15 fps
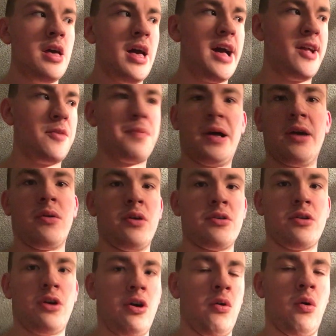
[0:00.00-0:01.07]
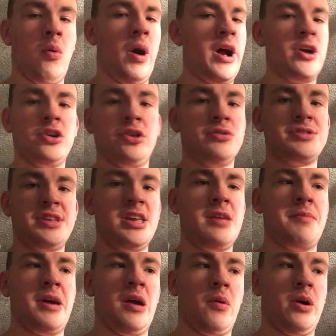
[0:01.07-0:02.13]
And you're probably wondering, oh, why do you use
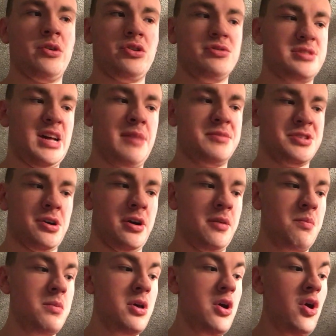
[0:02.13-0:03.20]
eBay? Why don't you use Amazon?